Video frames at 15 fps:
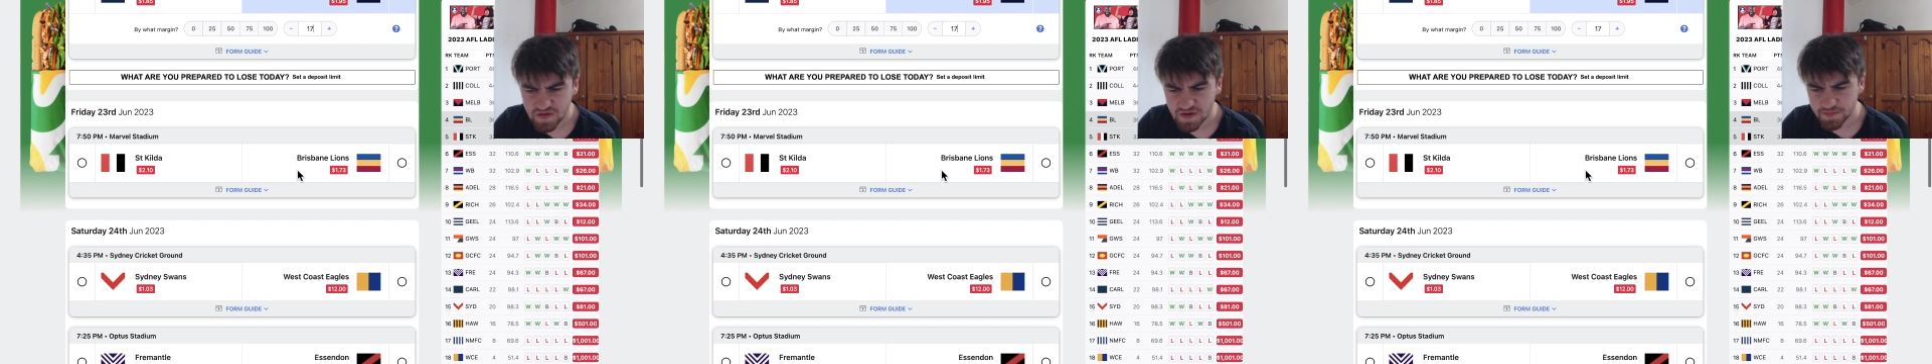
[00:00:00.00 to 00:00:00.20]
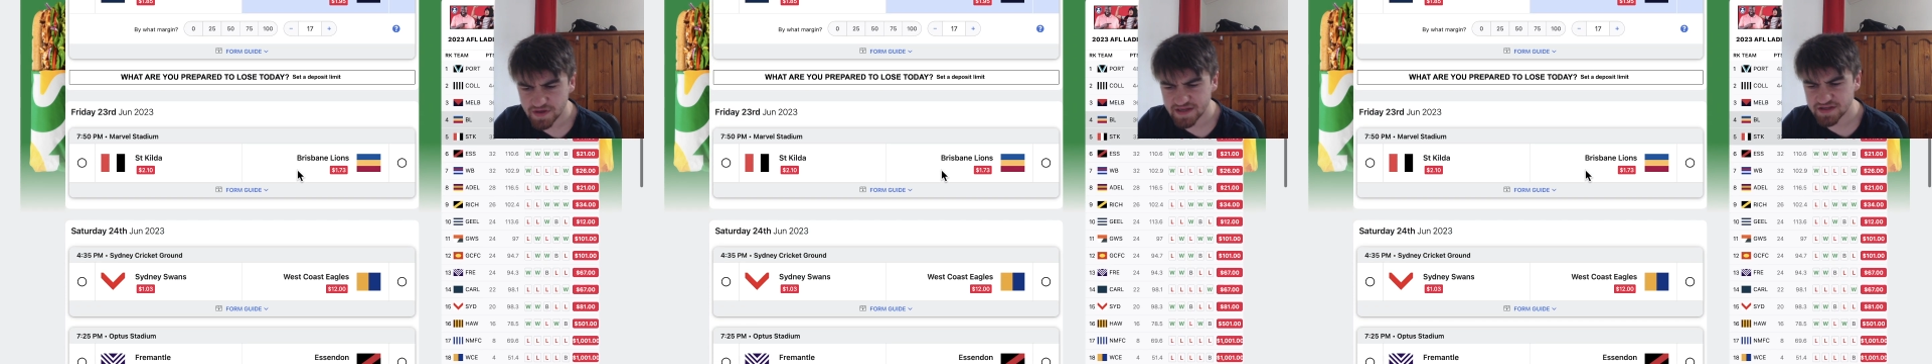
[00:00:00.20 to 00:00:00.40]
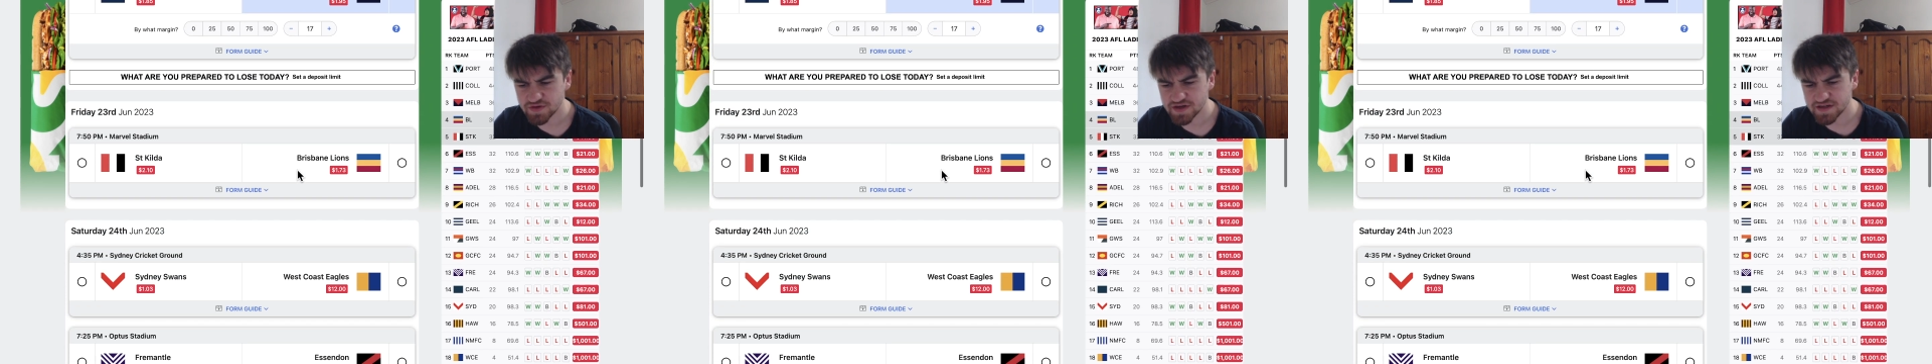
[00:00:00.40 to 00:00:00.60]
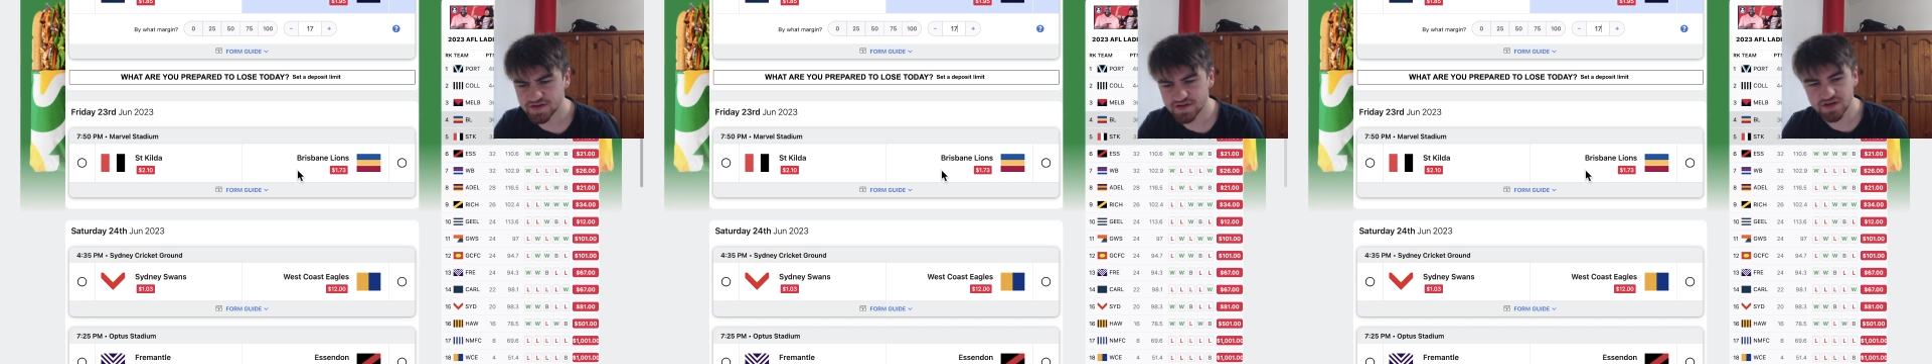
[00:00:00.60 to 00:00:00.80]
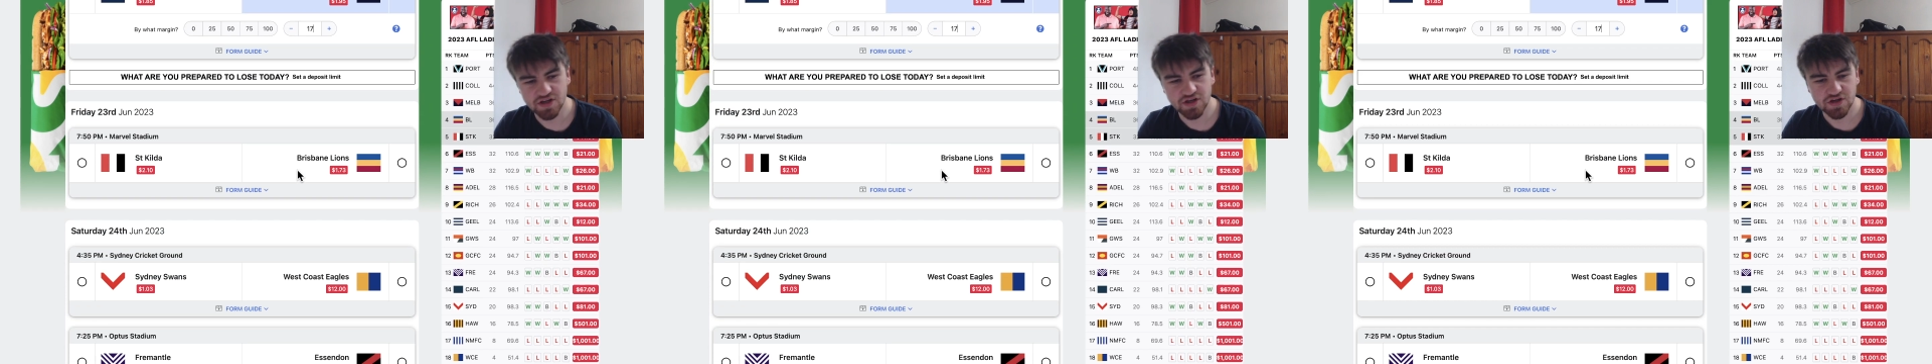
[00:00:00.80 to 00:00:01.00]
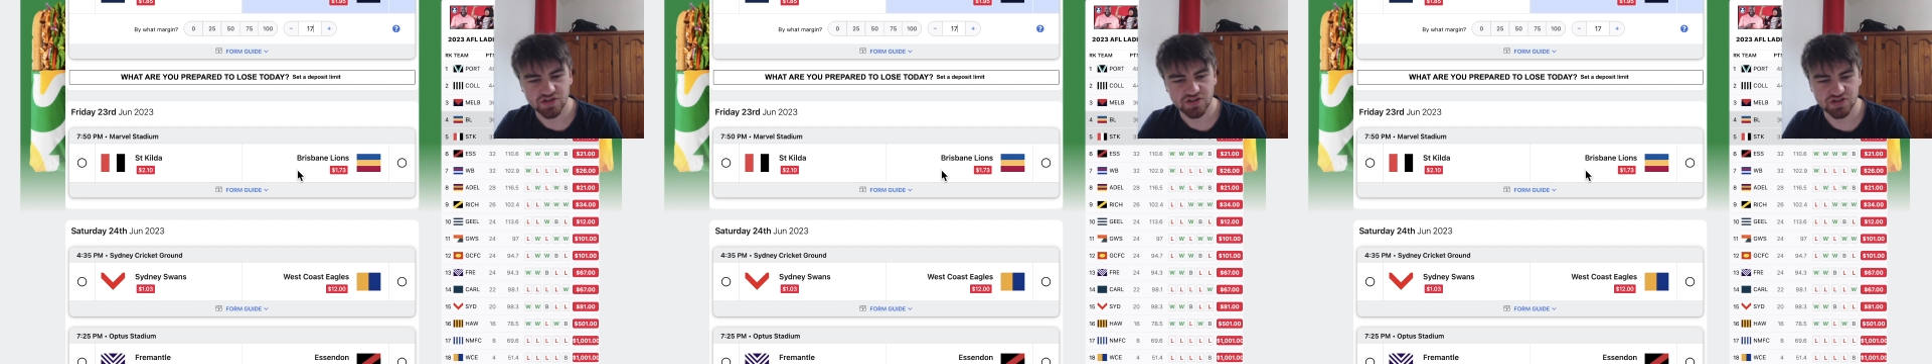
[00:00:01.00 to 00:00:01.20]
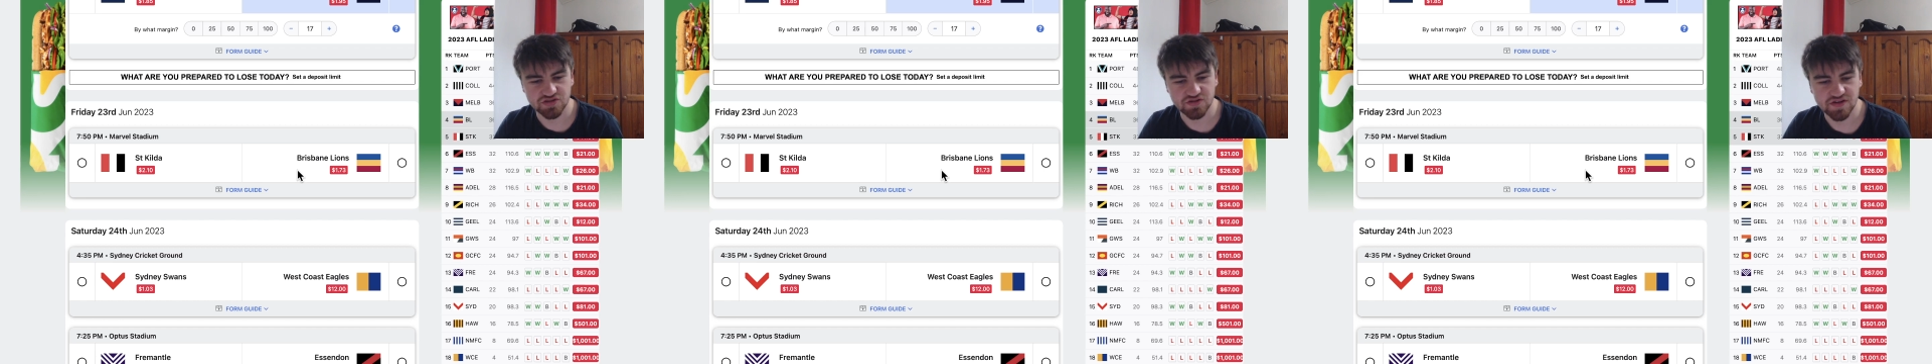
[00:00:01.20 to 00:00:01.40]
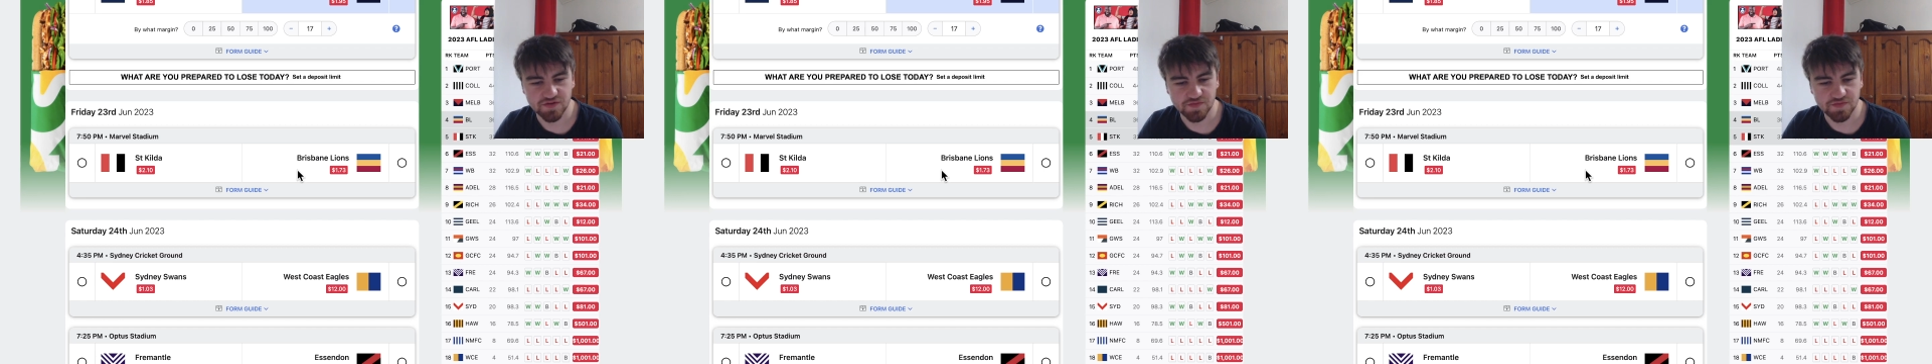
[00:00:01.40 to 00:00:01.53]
But anyway, just trying